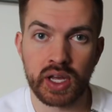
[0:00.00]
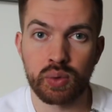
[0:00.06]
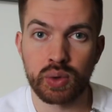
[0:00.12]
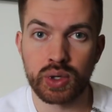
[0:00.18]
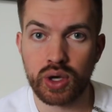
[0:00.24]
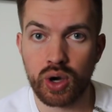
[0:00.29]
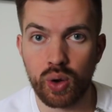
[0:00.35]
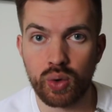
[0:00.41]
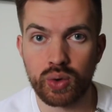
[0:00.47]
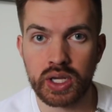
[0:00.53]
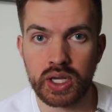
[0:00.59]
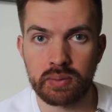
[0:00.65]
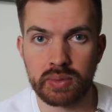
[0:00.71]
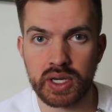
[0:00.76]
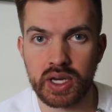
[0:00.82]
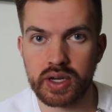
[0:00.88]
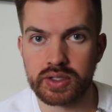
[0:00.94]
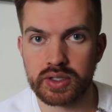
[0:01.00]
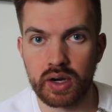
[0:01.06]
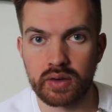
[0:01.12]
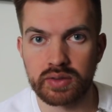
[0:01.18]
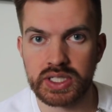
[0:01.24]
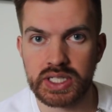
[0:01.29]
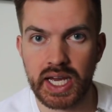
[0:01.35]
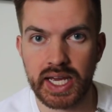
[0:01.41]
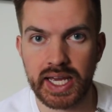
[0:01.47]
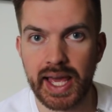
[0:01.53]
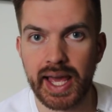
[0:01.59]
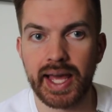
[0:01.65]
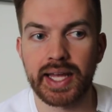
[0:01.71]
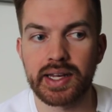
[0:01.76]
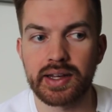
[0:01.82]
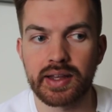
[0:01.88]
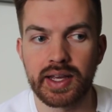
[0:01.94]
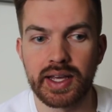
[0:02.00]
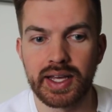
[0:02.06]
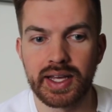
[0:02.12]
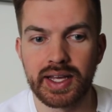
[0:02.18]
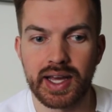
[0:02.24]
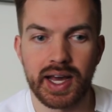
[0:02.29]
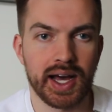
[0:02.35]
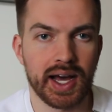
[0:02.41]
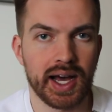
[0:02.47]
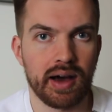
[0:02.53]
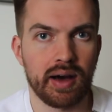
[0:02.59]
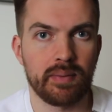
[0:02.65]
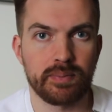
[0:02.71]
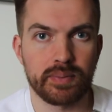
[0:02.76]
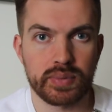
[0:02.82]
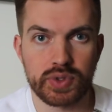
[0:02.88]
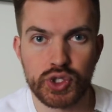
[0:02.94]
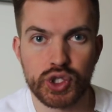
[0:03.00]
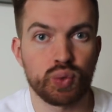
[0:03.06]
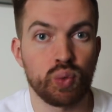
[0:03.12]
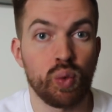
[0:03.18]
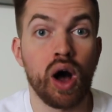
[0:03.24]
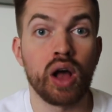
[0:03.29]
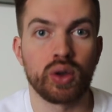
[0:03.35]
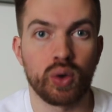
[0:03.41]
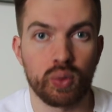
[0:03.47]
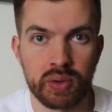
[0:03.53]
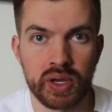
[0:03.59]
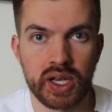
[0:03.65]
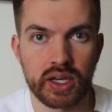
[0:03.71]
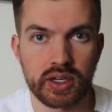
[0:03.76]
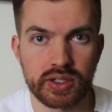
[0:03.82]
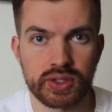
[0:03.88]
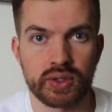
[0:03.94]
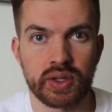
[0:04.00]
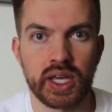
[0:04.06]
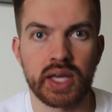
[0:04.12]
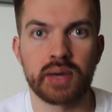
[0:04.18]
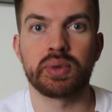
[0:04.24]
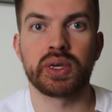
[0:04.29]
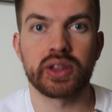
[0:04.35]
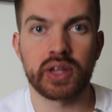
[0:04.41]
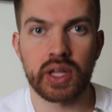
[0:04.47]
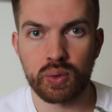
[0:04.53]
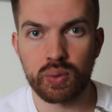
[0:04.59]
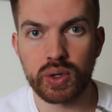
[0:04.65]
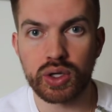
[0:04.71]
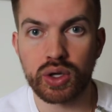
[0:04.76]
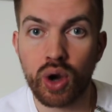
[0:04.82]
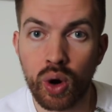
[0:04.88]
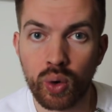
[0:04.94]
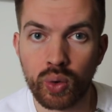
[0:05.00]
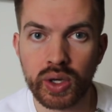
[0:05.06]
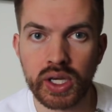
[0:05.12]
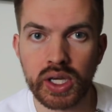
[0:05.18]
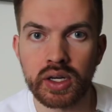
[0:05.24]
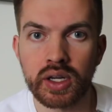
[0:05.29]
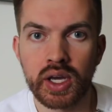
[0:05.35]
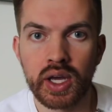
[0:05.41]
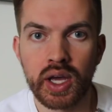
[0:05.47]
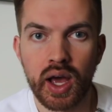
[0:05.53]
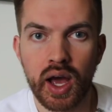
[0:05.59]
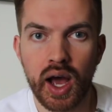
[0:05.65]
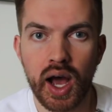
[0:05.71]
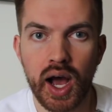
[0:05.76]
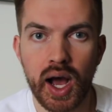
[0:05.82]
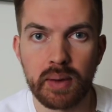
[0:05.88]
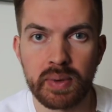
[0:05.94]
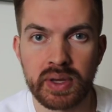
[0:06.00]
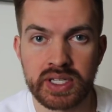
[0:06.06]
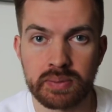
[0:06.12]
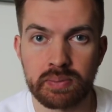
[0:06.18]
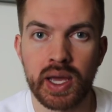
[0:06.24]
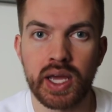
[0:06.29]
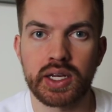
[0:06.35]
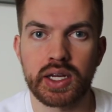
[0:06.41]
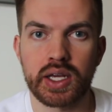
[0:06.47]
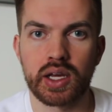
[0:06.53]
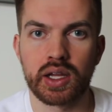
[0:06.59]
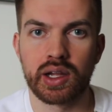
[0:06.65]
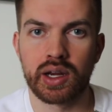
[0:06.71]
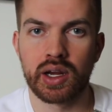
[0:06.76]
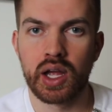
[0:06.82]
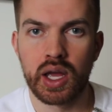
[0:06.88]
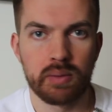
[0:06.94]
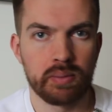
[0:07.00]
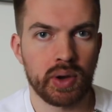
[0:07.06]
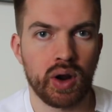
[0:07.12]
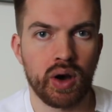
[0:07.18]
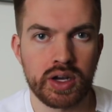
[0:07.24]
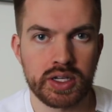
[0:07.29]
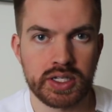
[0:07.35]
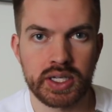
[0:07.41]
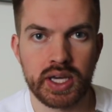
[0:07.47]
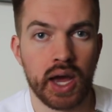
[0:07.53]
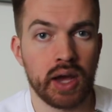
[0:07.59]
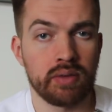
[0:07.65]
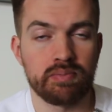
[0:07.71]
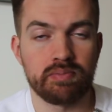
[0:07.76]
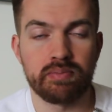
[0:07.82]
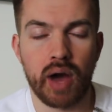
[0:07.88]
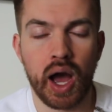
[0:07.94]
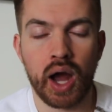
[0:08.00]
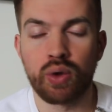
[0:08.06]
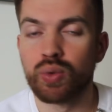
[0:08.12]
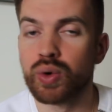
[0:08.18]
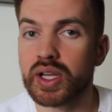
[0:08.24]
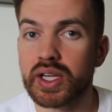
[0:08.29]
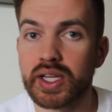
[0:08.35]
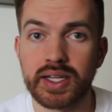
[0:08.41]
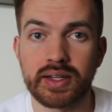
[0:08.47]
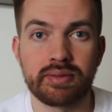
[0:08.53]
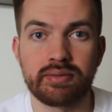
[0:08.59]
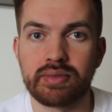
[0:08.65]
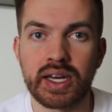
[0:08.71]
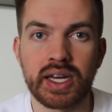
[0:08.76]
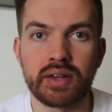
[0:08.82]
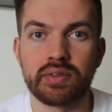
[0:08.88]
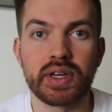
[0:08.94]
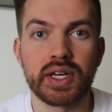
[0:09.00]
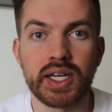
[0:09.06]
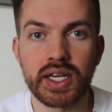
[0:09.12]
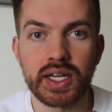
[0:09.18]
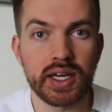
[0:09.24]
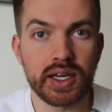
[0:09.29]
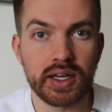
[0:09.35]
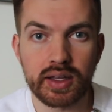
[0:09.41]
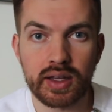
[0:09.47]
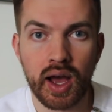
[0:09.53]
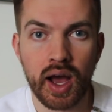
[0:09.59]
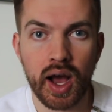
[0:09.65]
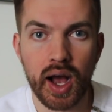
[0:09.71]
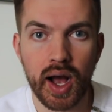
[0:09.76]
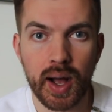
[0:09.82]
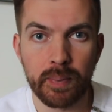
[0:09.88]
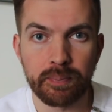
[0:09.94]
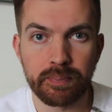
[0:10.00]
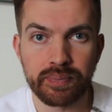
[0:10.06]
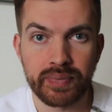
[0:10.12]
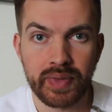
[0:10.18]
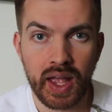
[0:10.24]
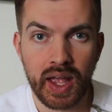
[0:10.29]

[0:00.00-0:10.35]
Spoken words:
liquid codeine because obviously I can't swallow pills. So they gave me liquid codeine as a painkiller. But honestly, I really didn't even need it. I